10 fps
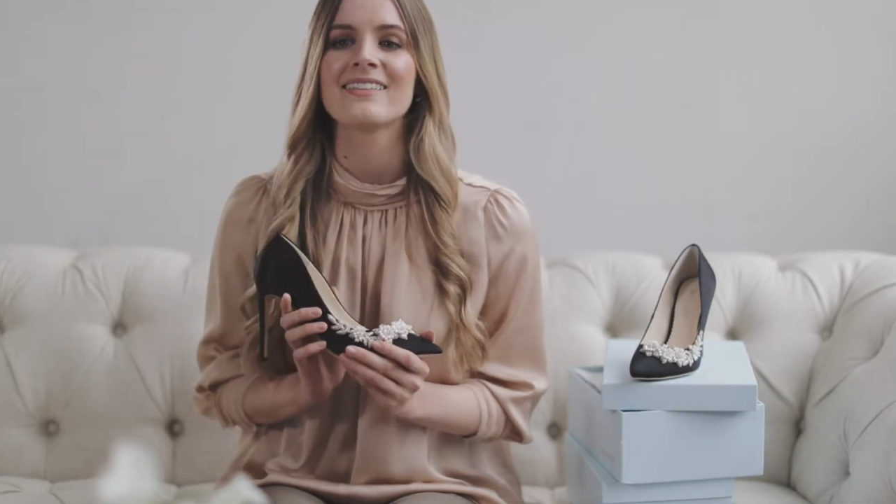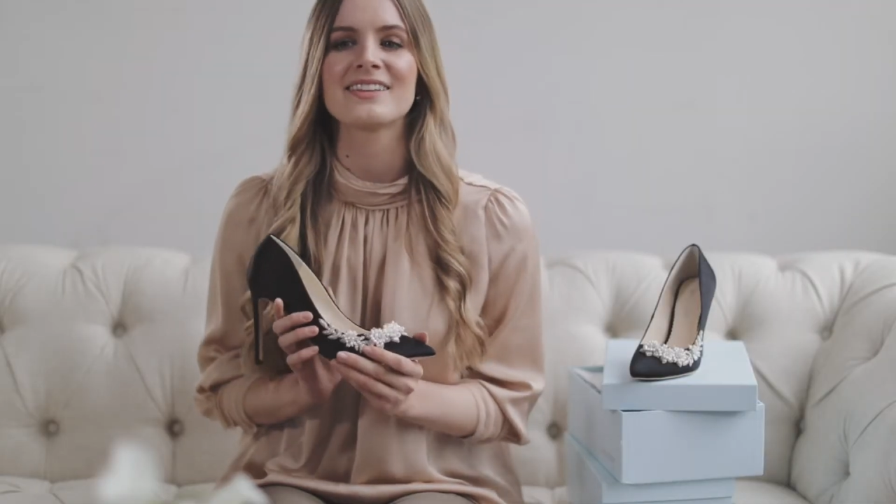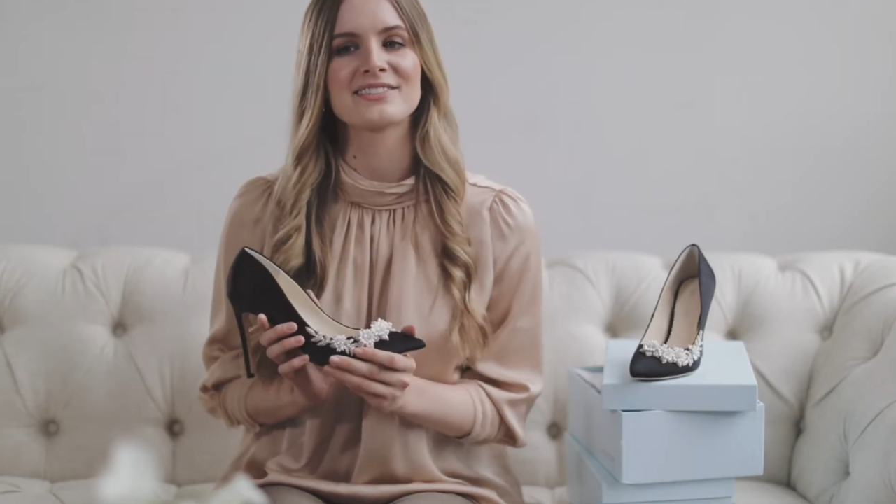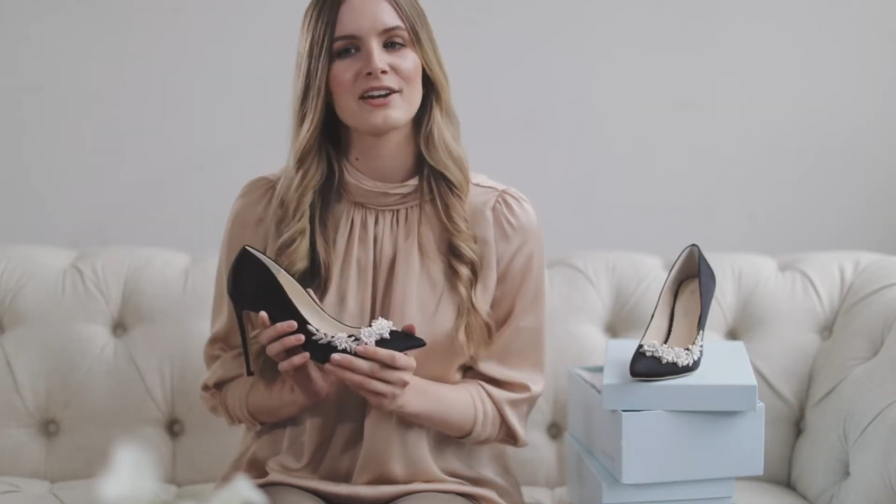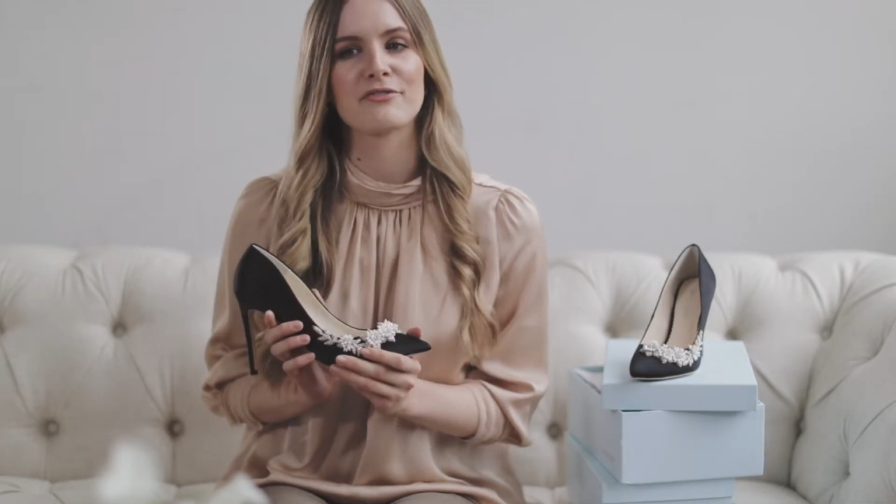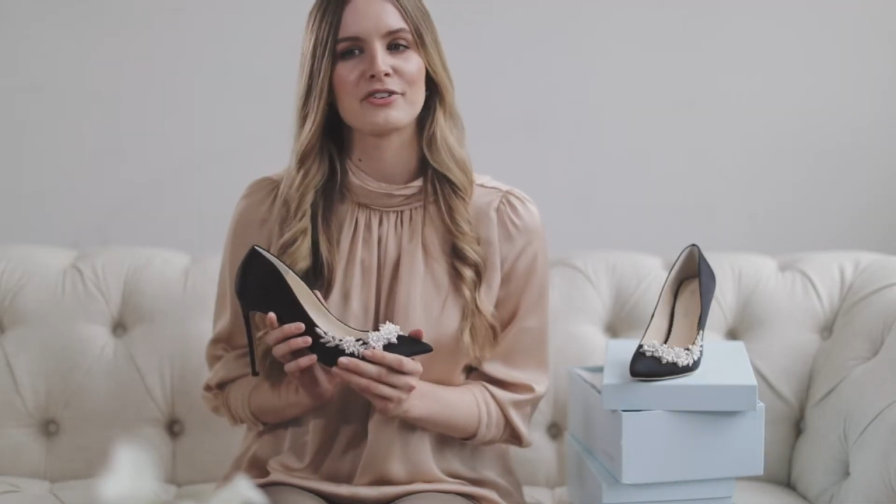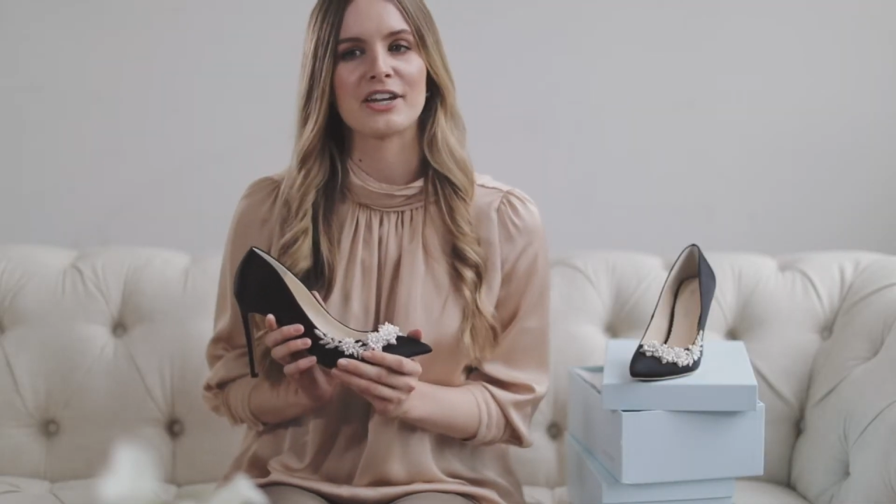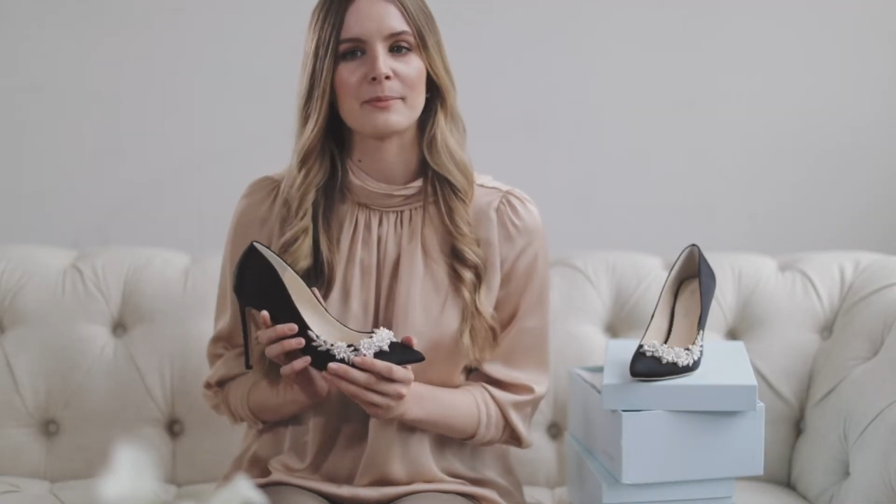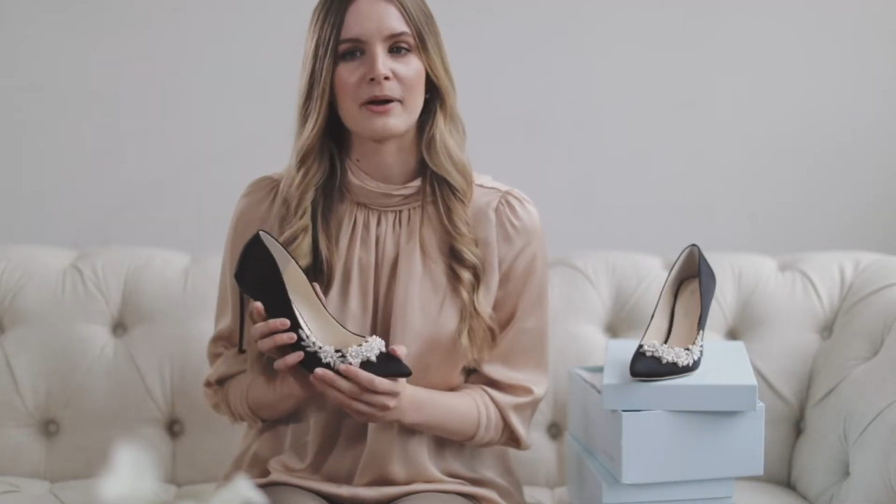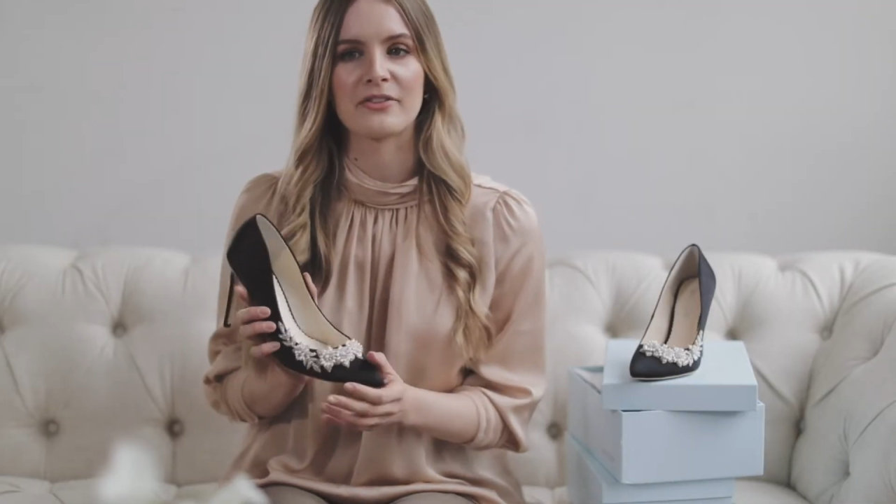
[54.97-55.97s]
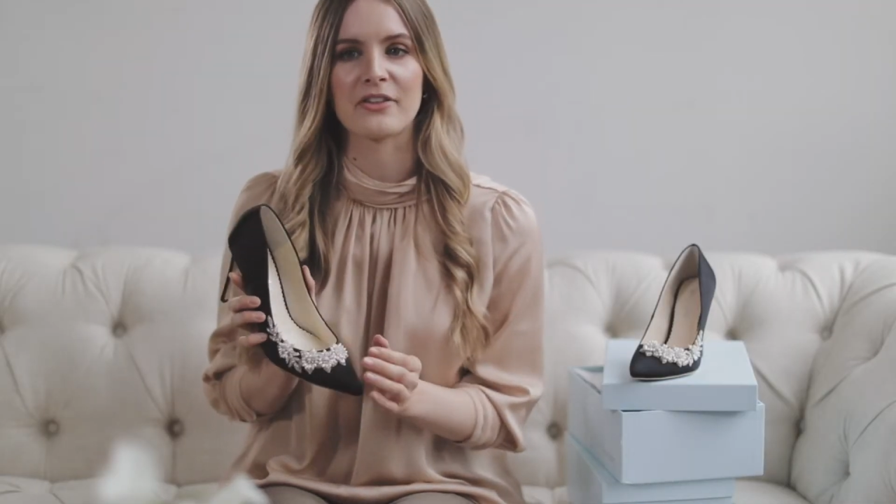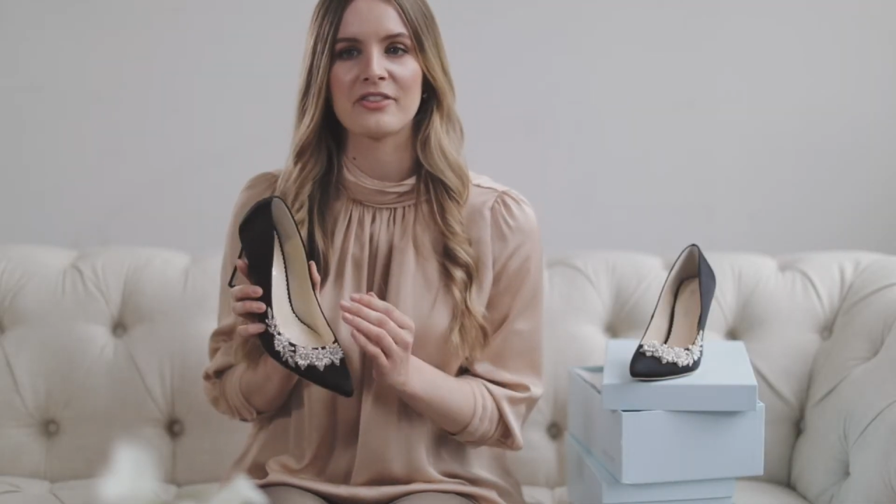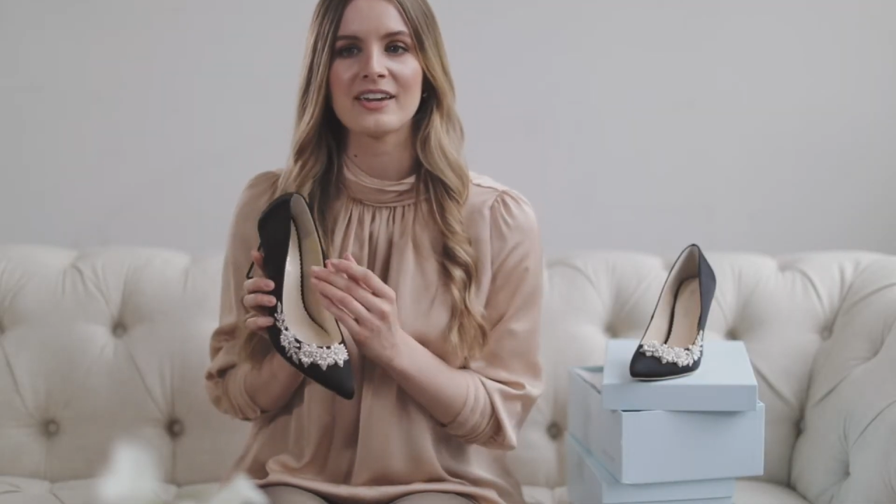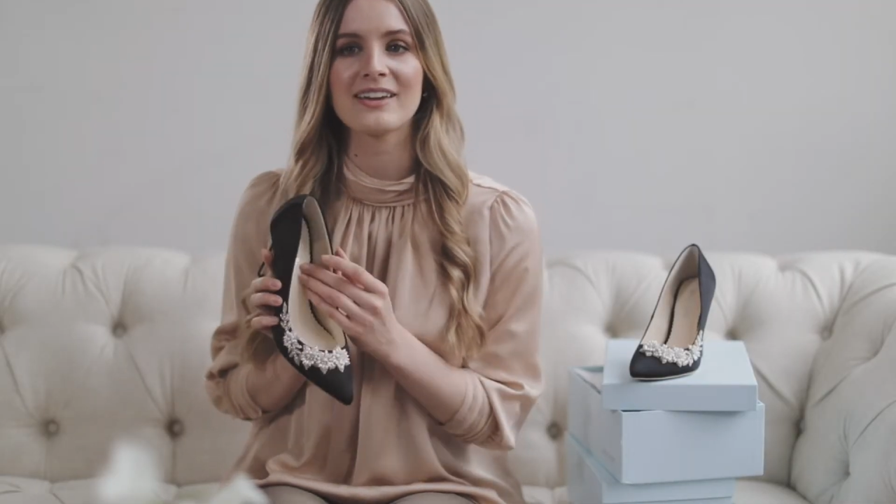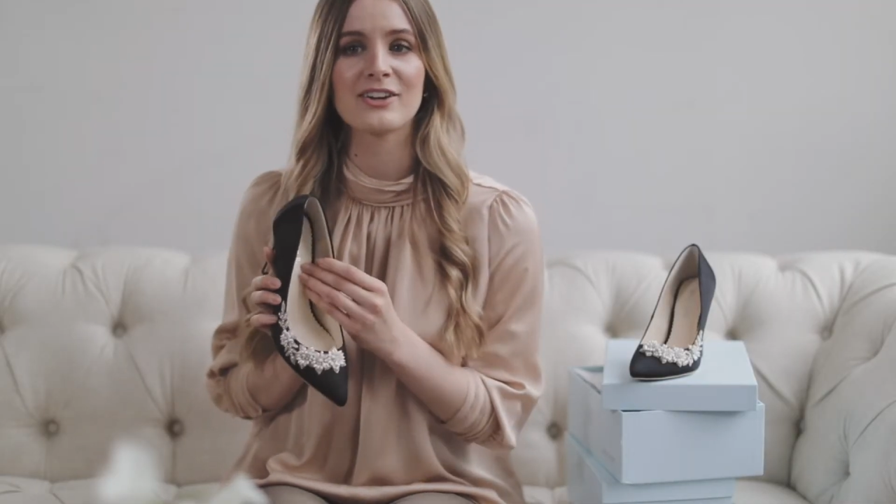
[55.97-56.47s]
Let's not forget about the
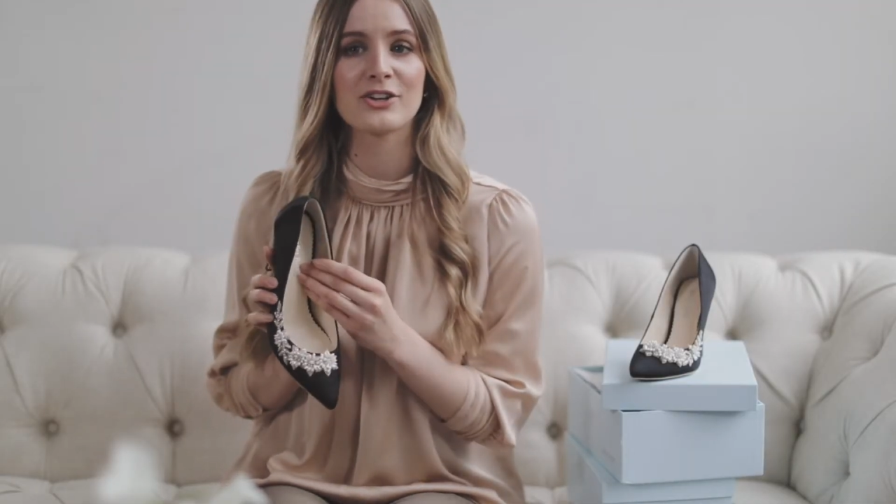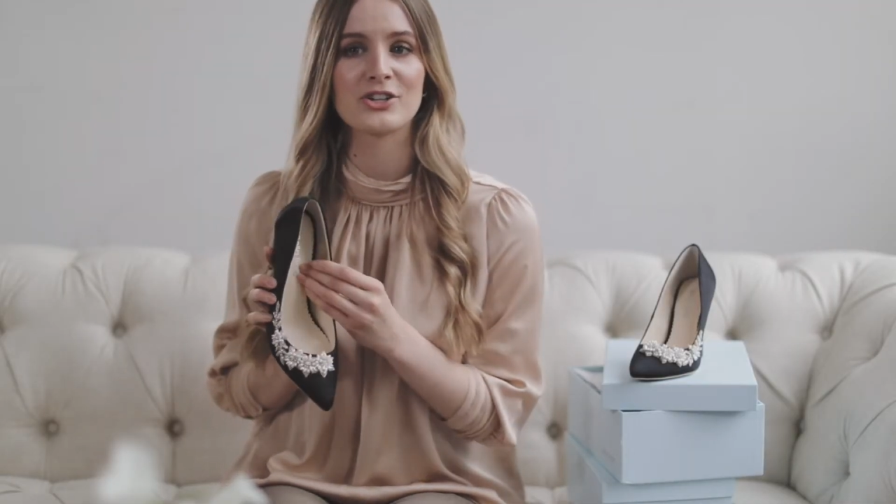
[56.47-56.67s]
thick